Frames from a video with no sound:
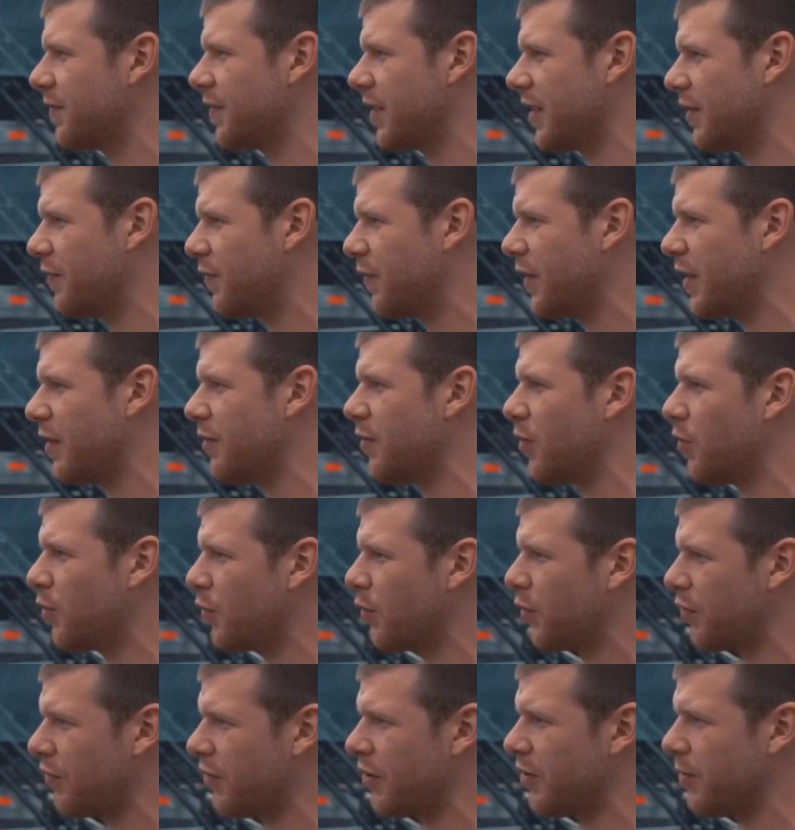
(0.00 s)
you feel it
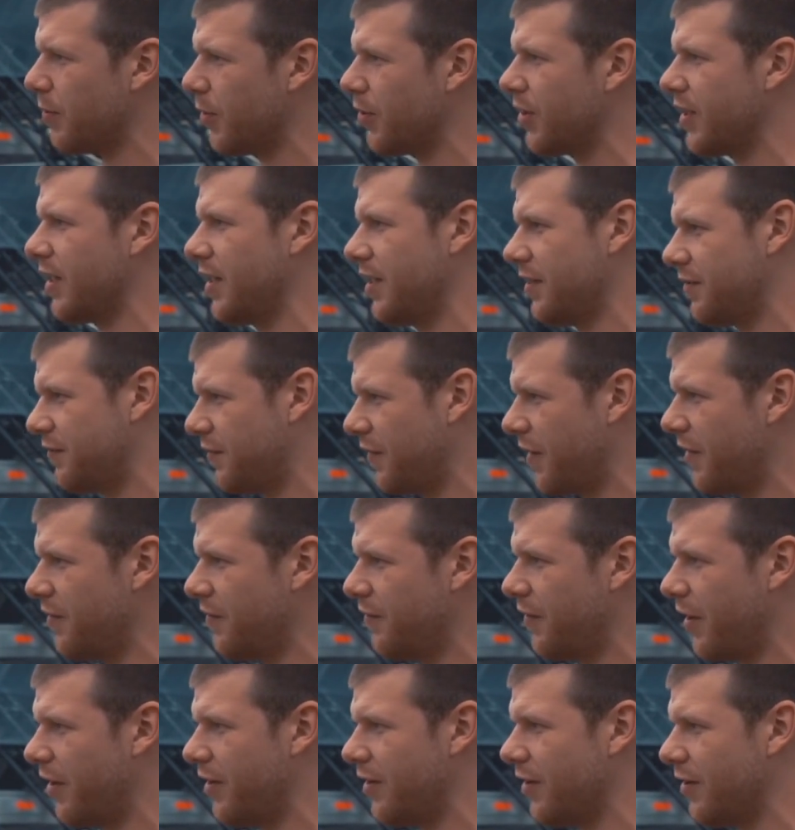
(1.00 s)
all through your body, and it's
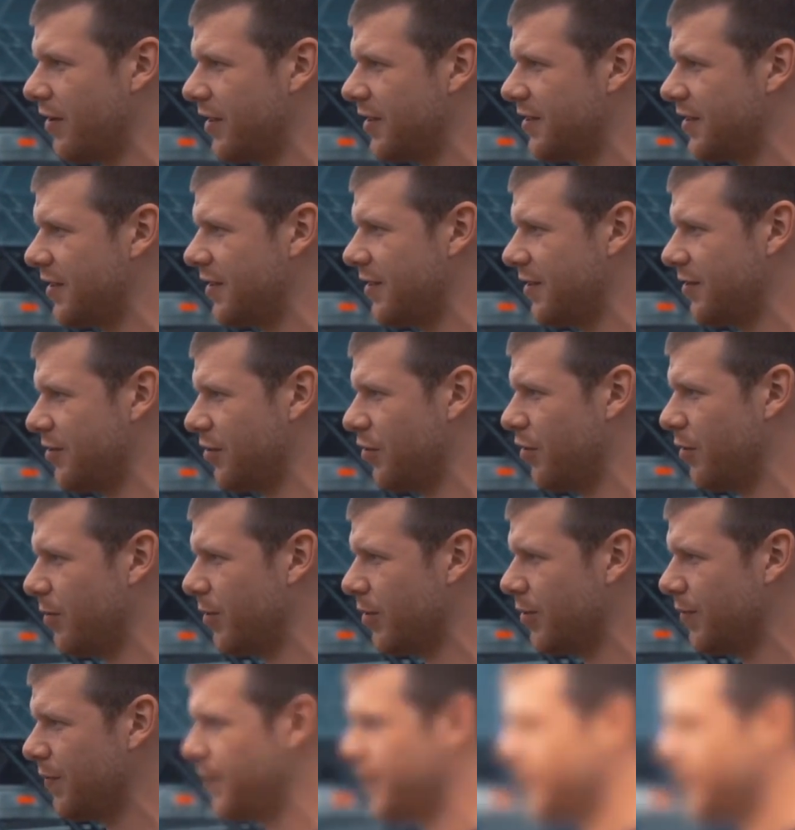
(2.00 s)
very nice and enjoyable.